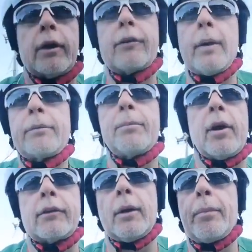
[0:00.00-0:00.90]
accepted
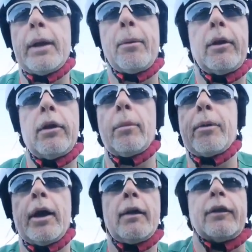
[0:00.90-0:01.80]
by some people and not
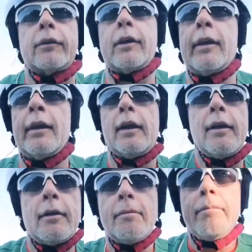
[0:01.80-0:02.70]
by others.
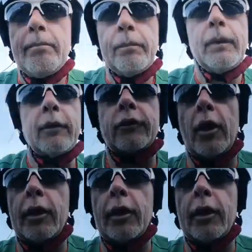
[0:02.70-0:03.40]
So